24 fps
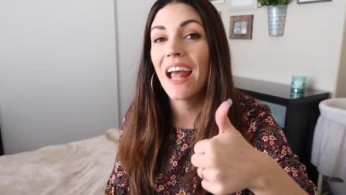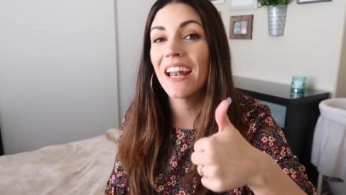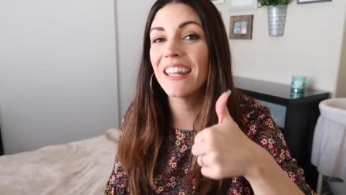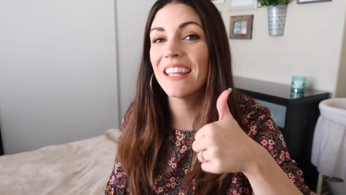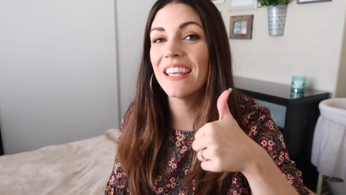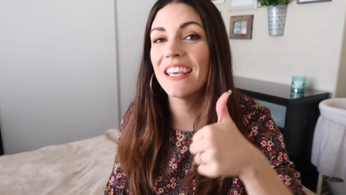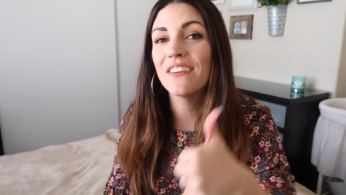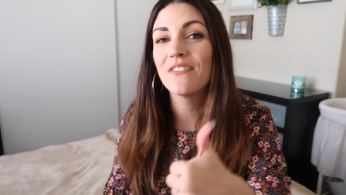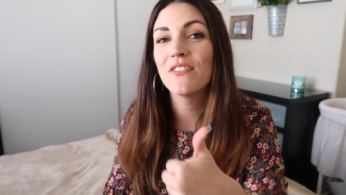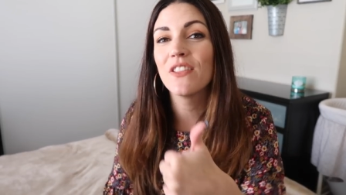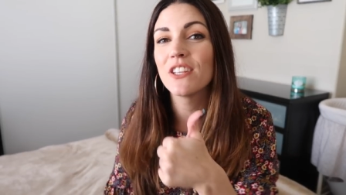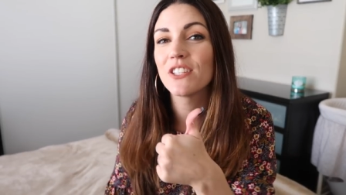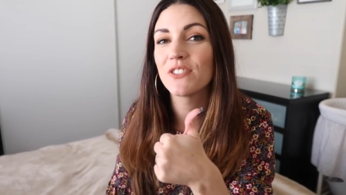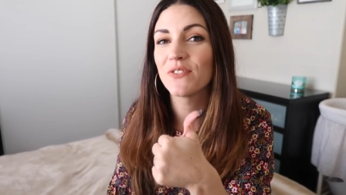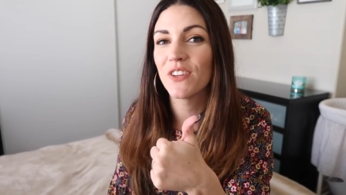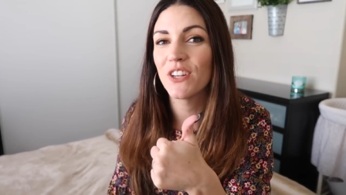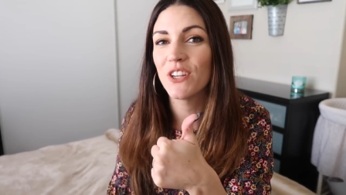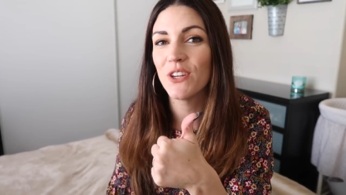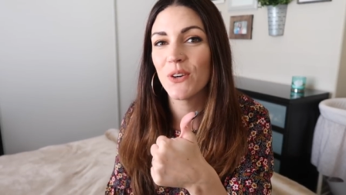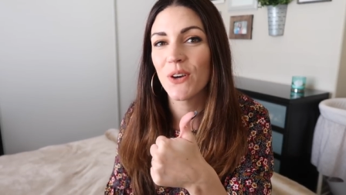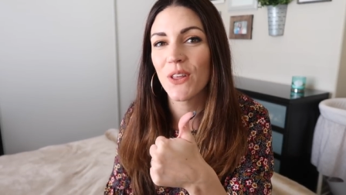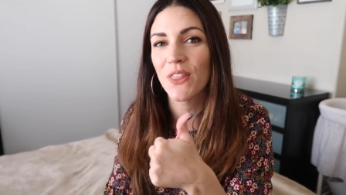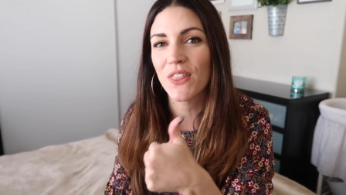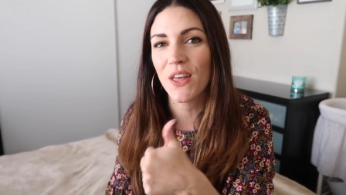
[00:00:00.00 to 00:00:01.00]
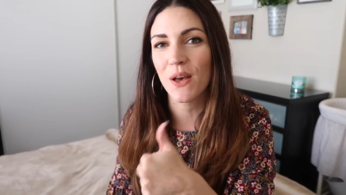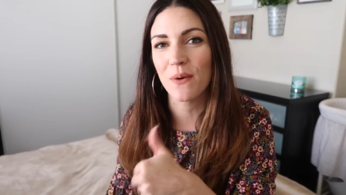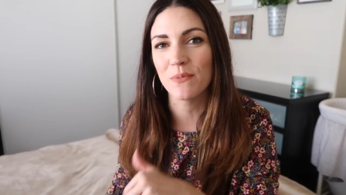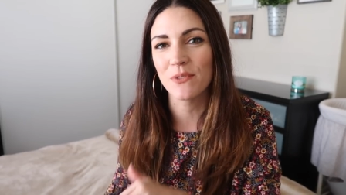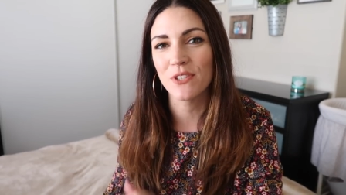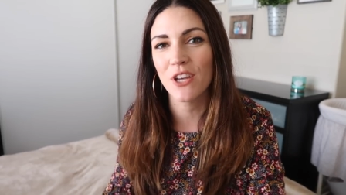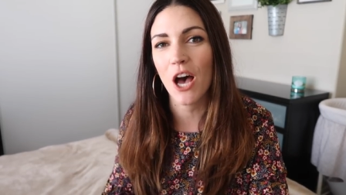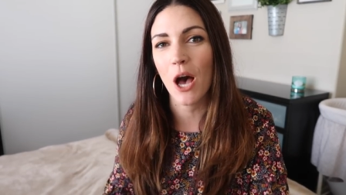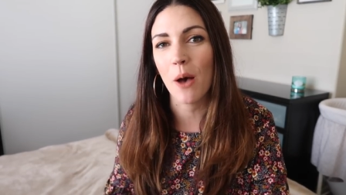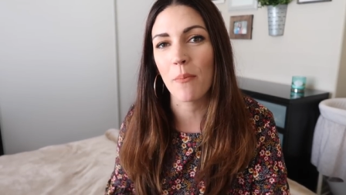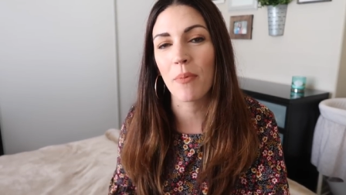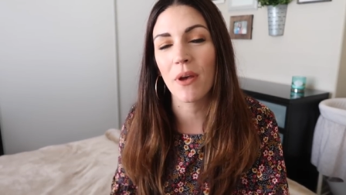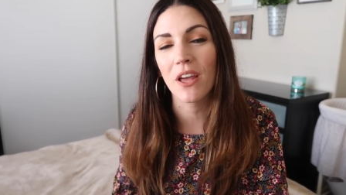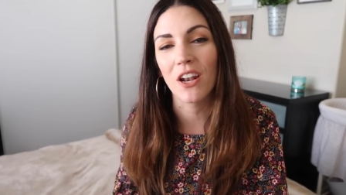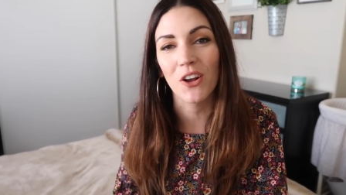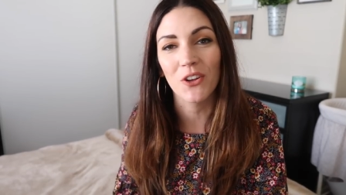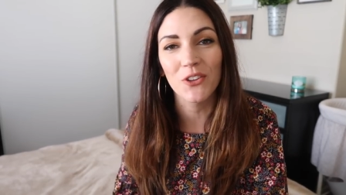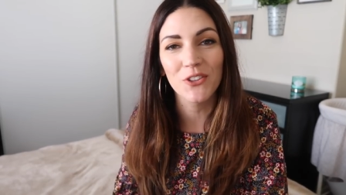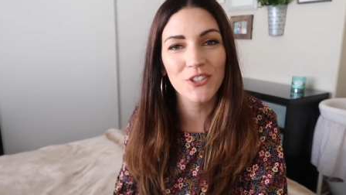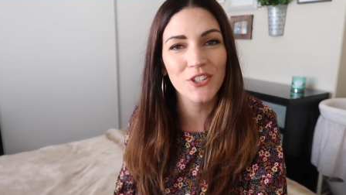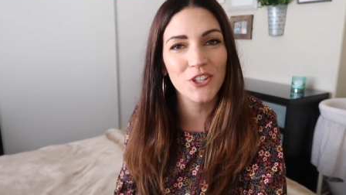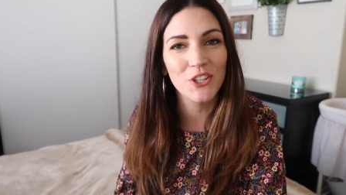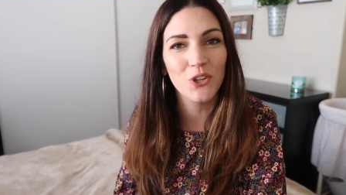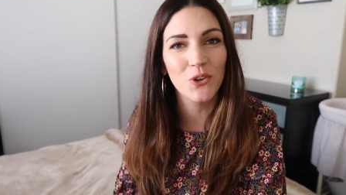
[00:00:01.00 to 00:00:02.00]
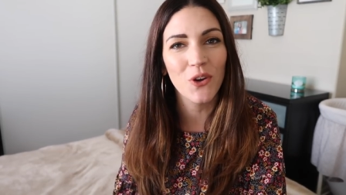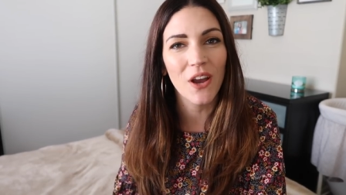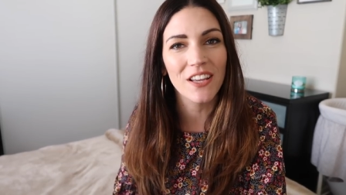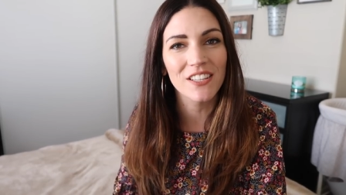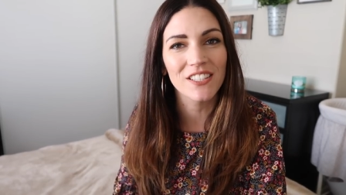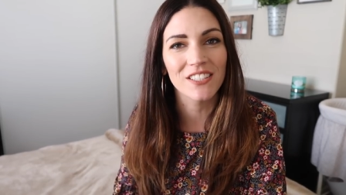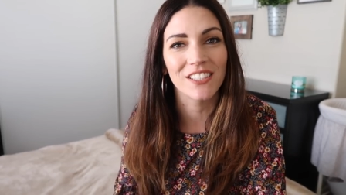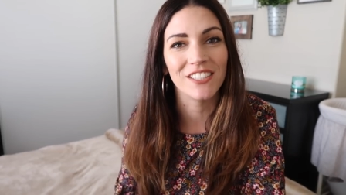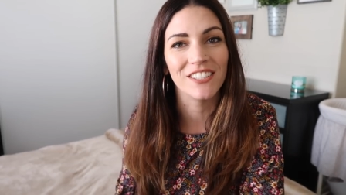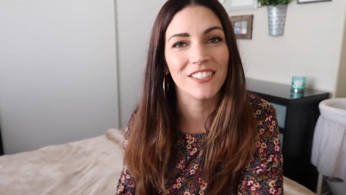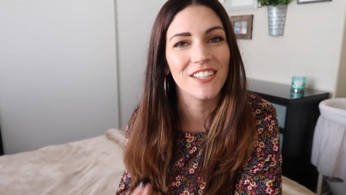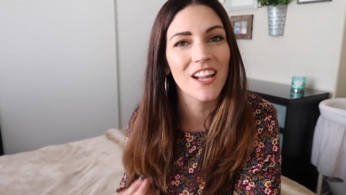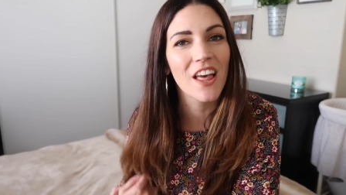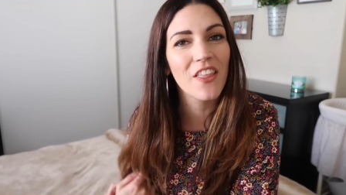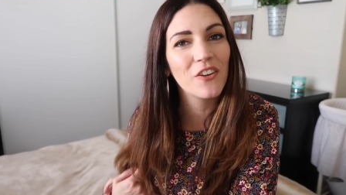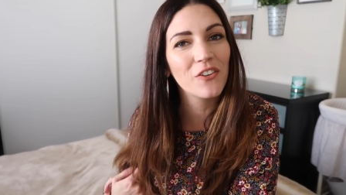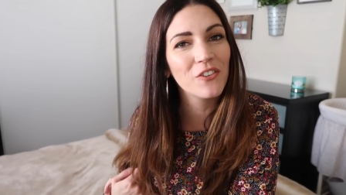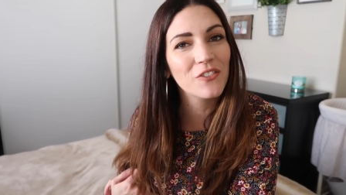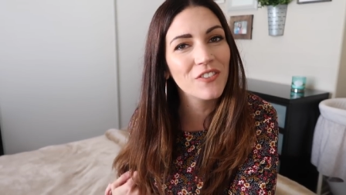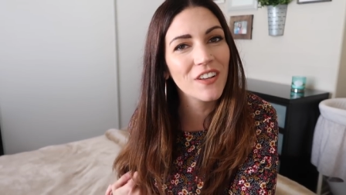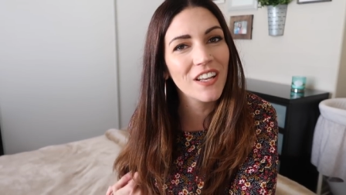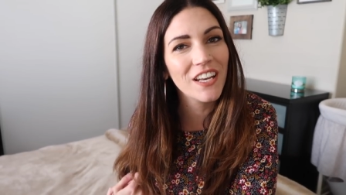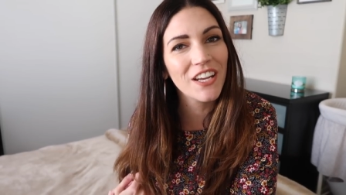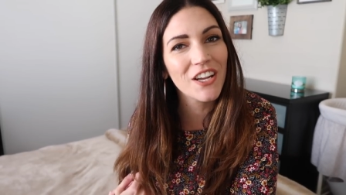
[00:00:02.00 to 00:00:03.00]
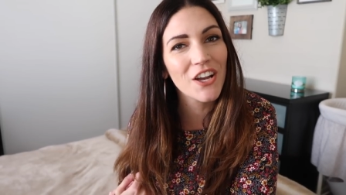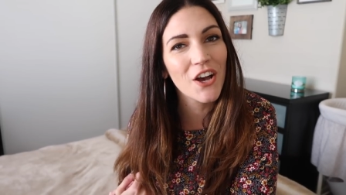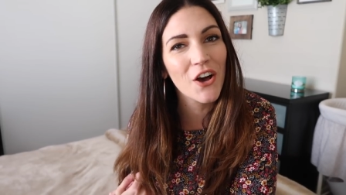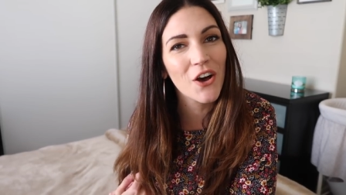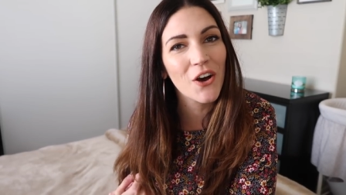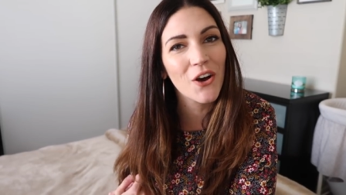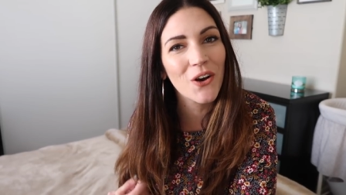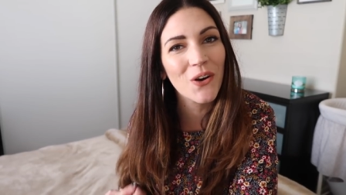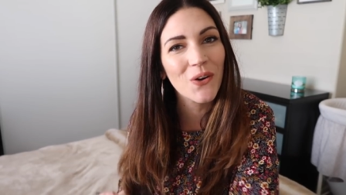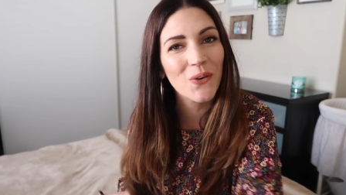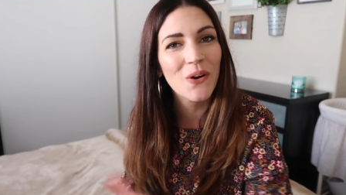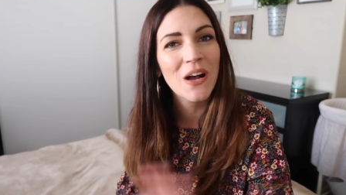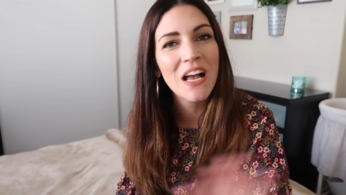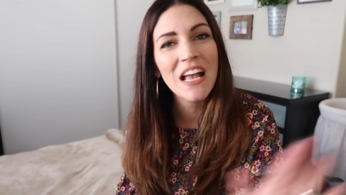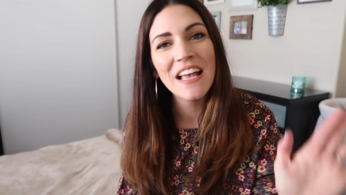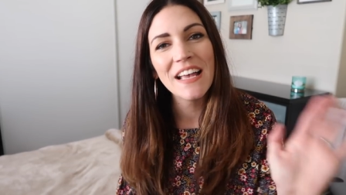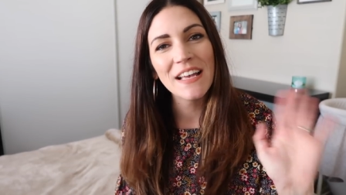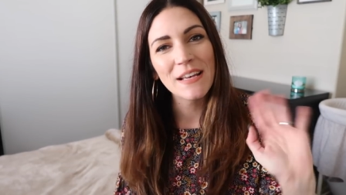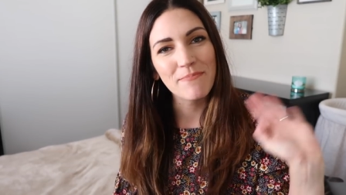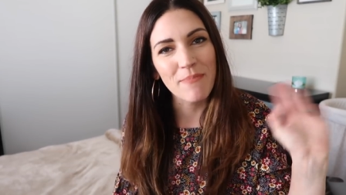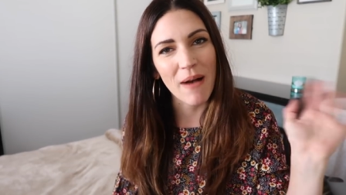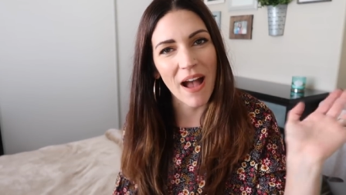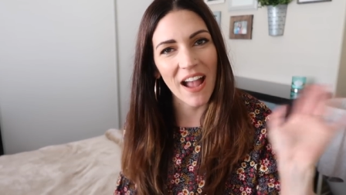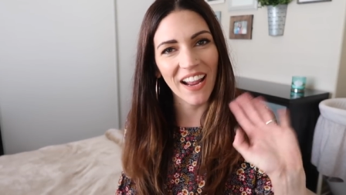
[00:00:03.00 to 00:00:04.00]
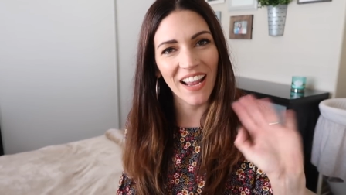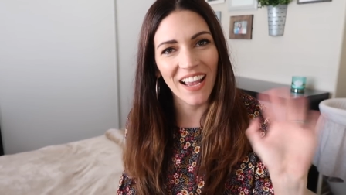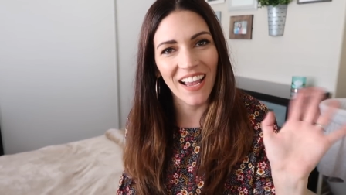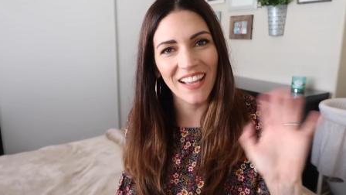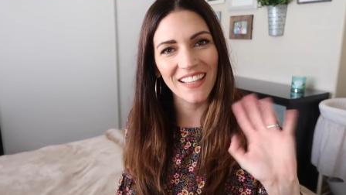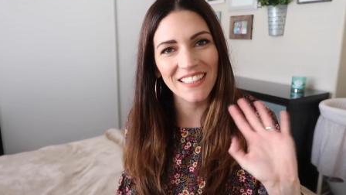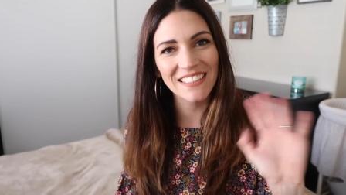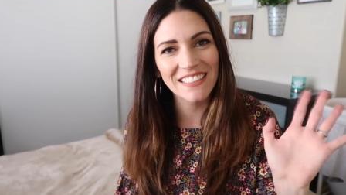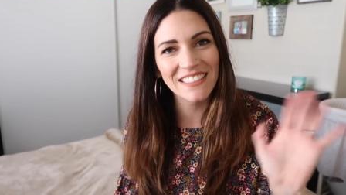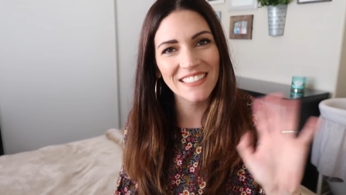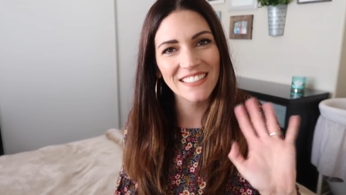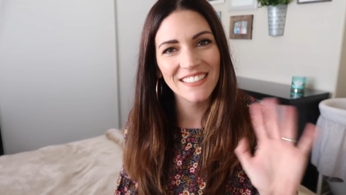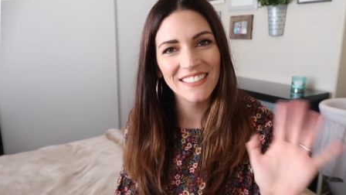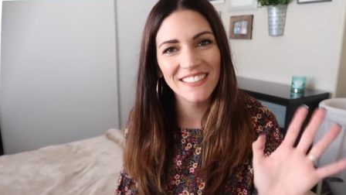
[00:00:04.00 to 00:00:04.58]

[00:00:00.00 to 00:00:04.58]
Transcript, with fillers: and give this video a thumbs up. And I'll see you guys in another video. Bye guys.